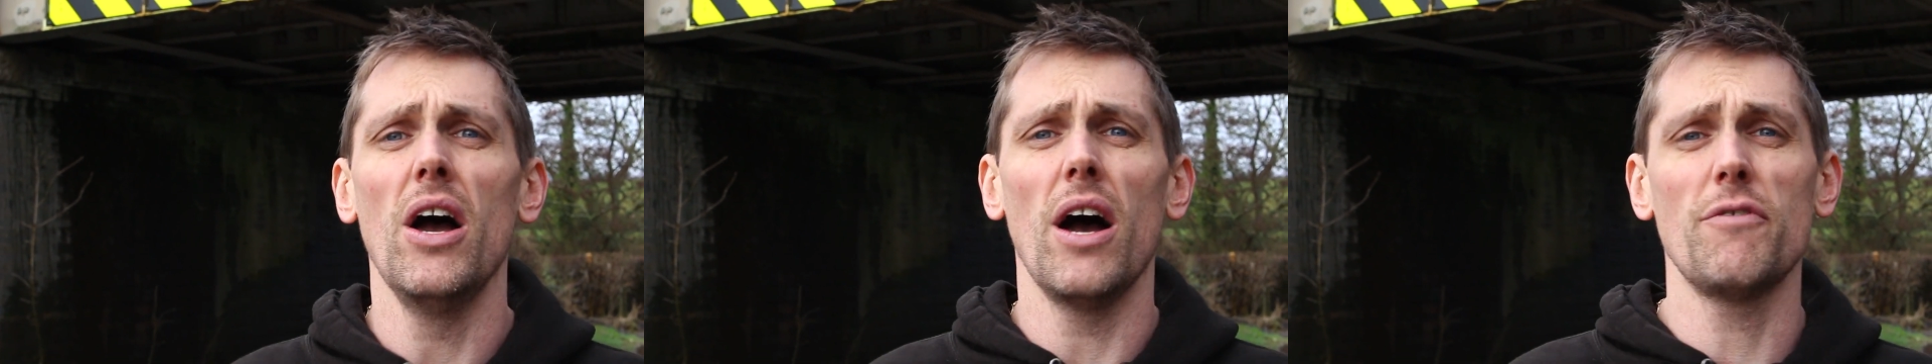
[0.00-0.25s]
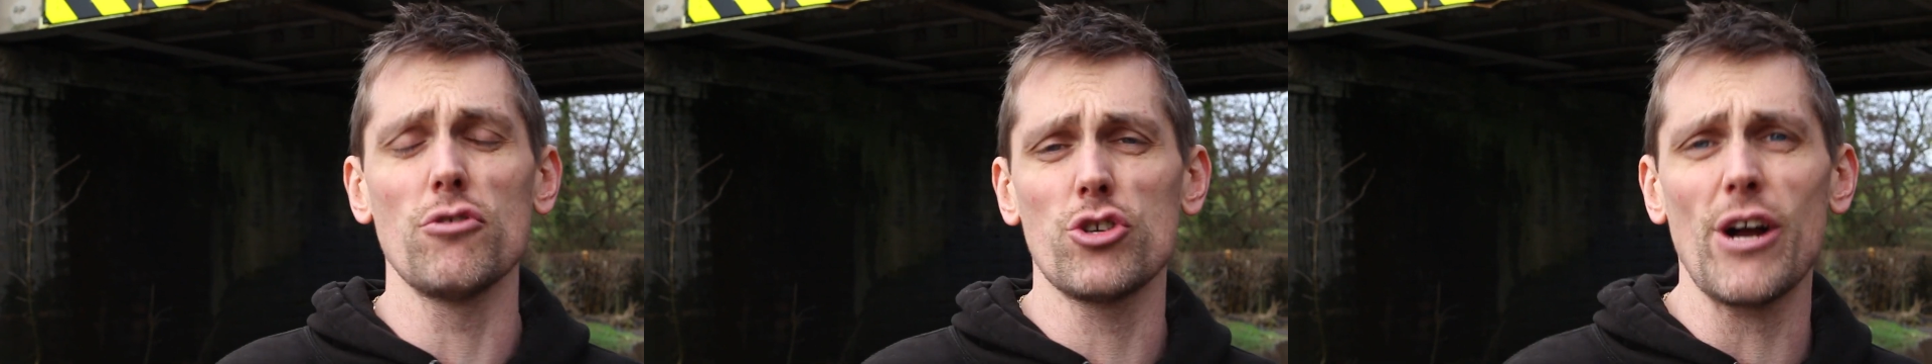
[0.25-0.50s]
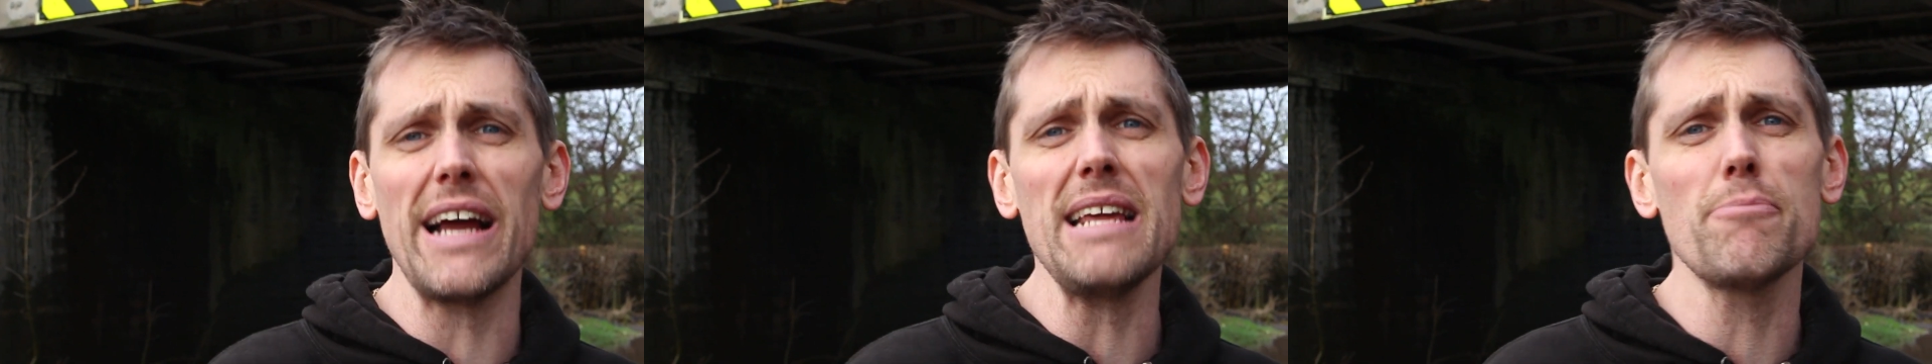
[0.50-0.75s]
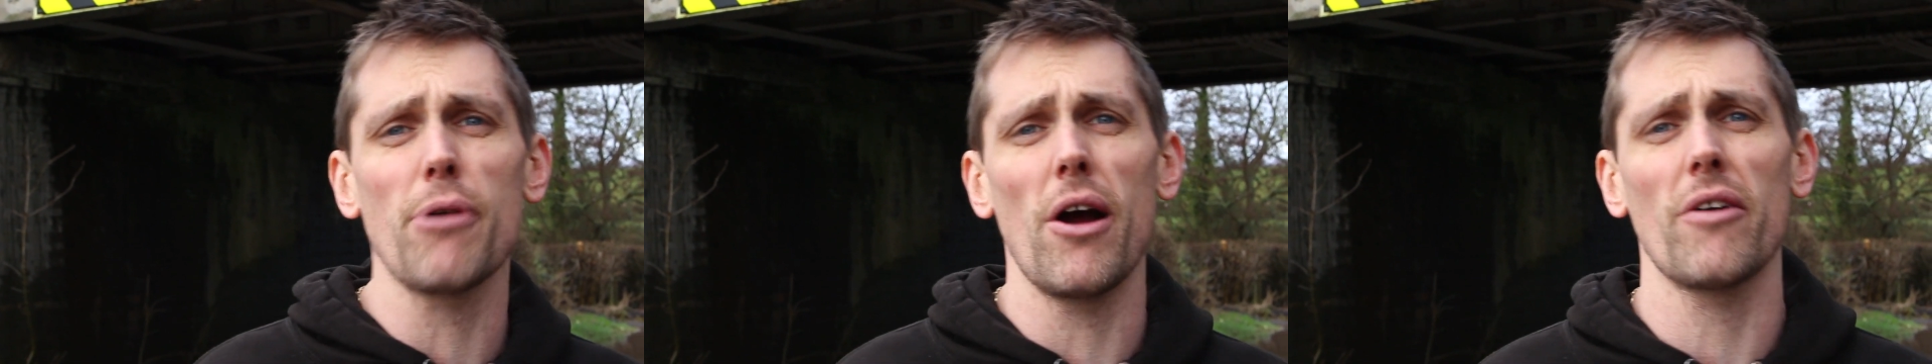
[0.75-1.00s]
of your
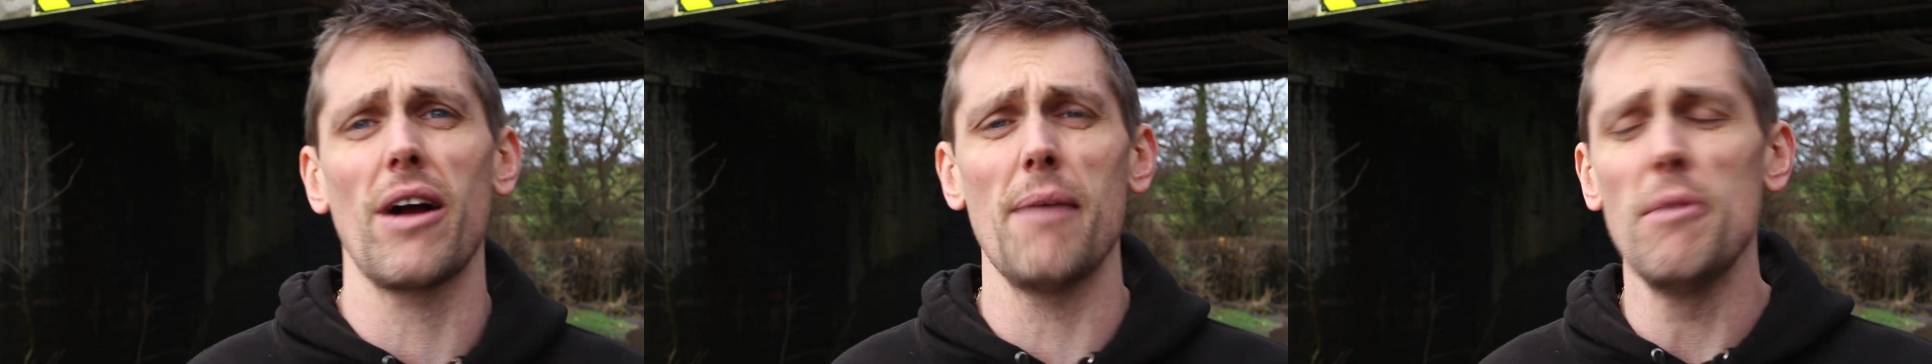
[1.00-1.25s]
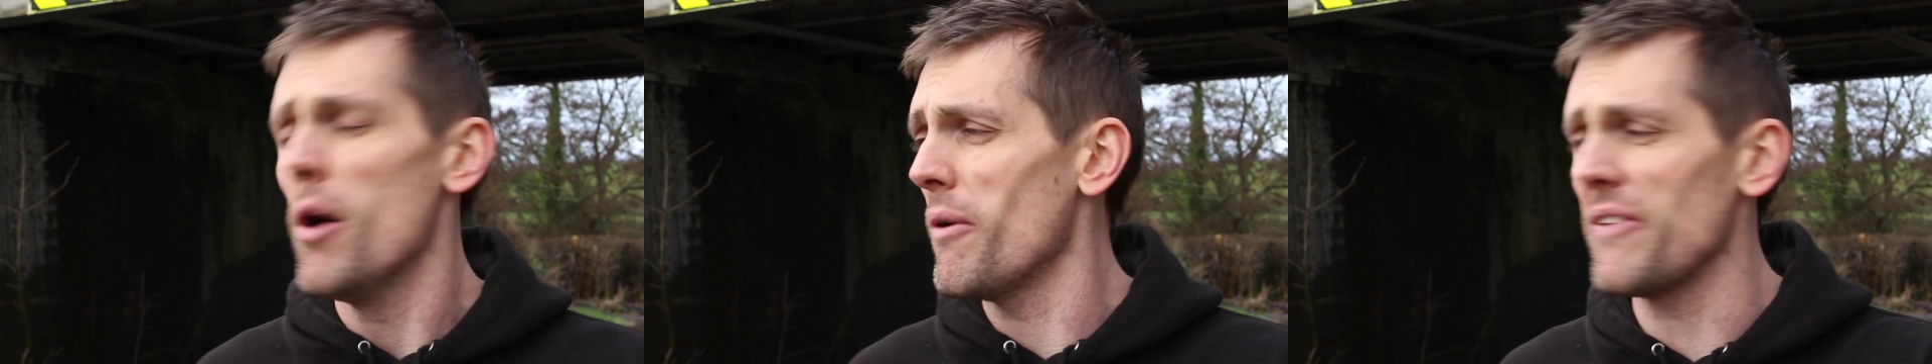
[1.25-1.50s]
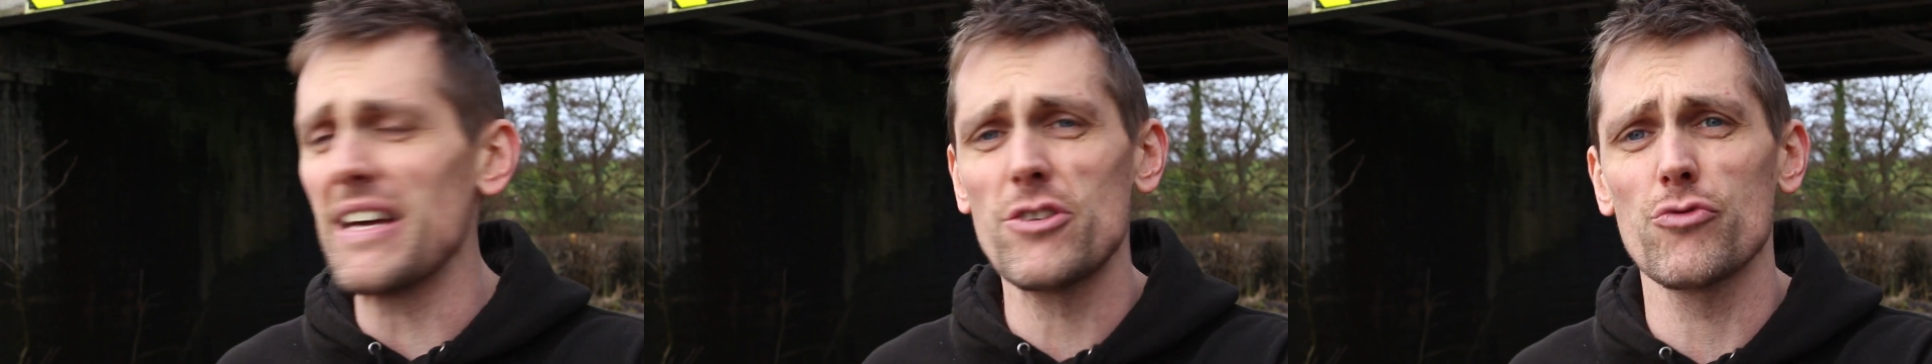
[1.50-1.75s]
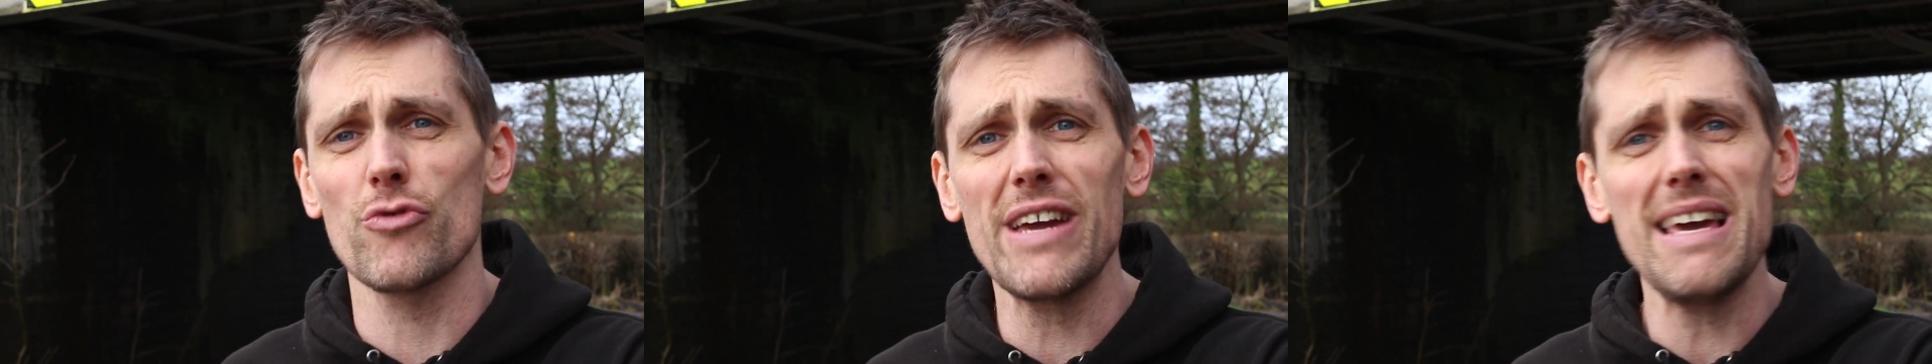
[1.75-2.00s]
training program, whether
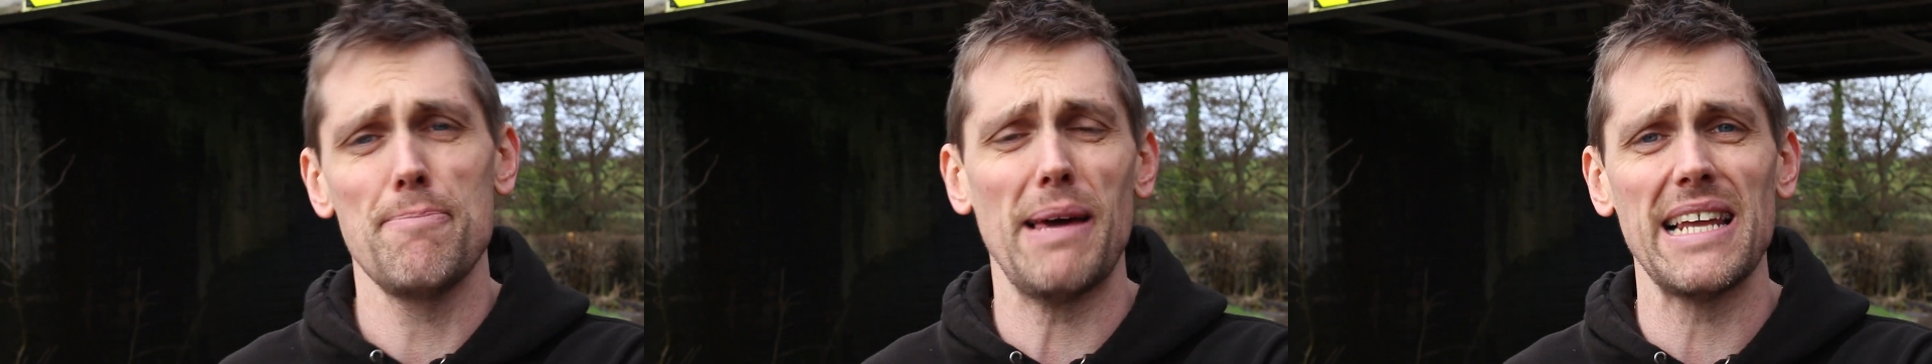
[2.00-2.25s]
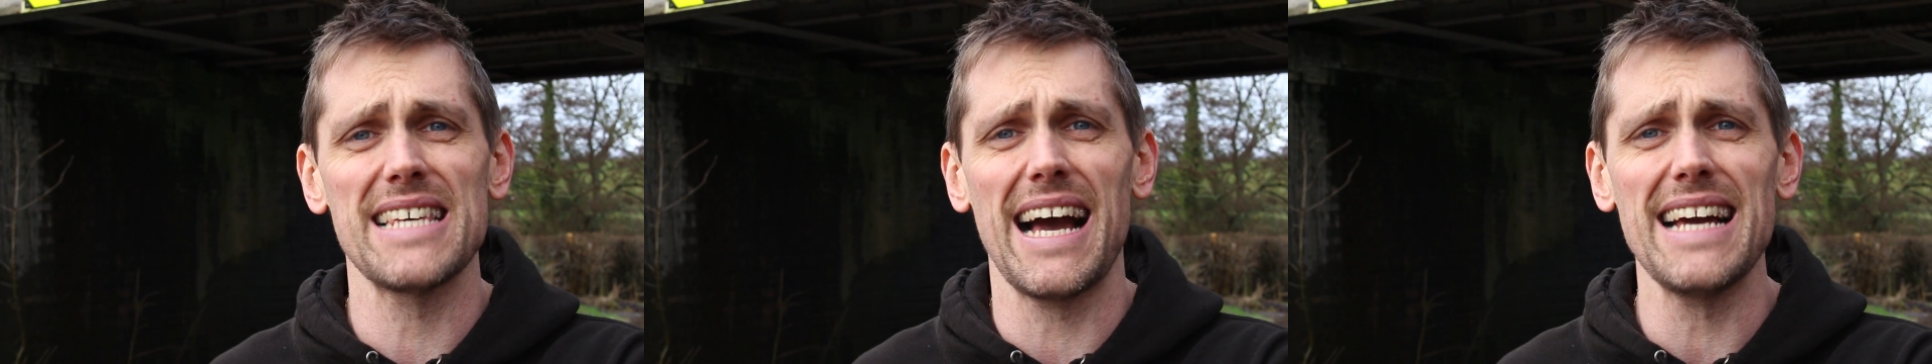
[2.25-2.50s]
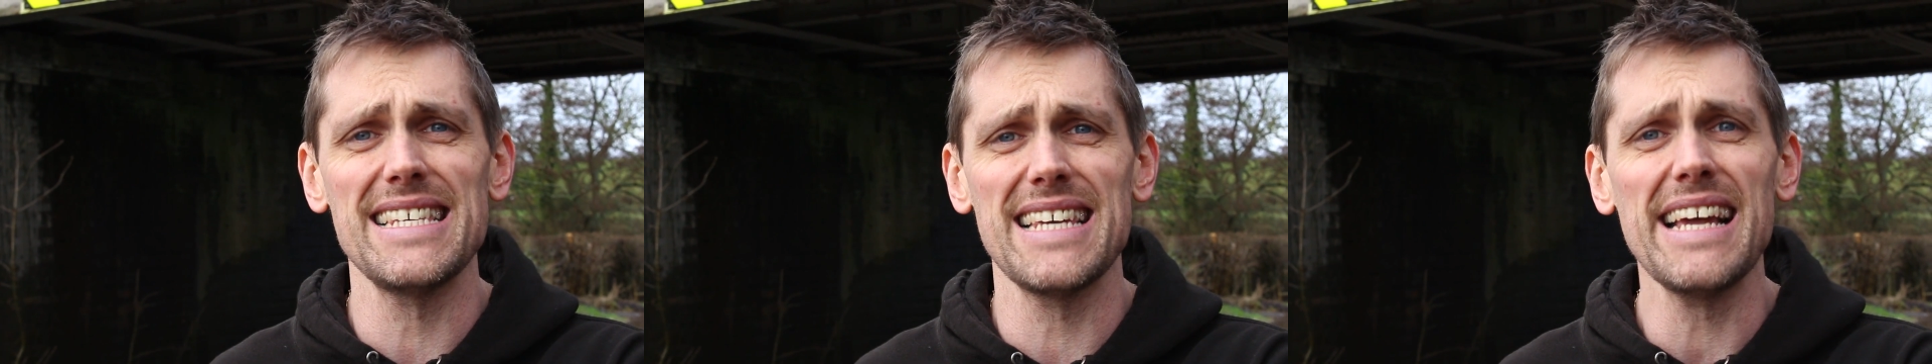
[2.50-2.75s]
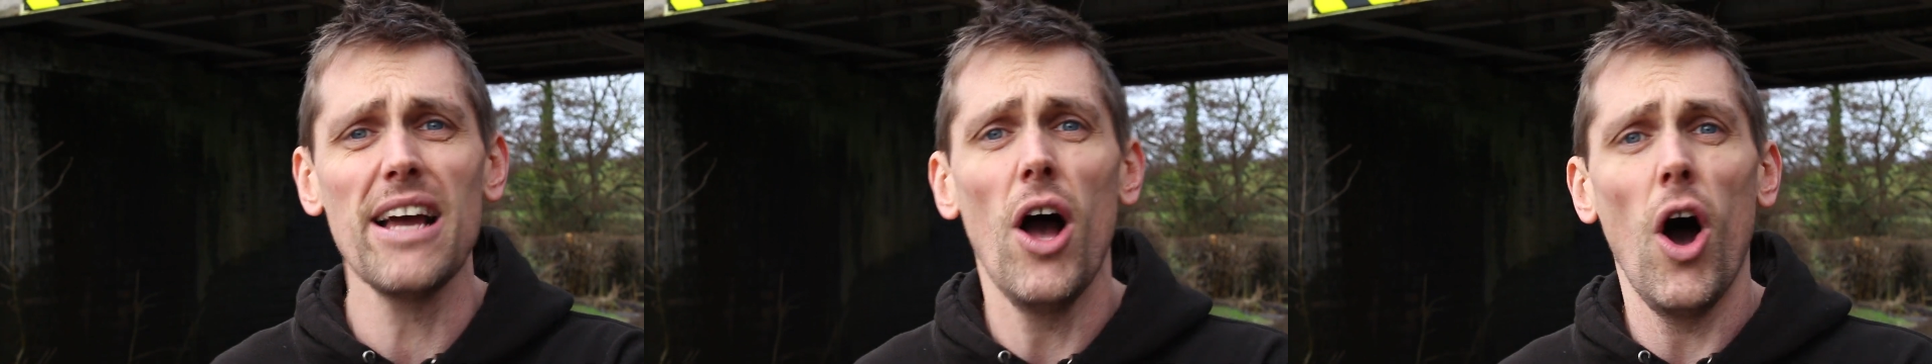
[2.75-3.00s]
that's rehabilitating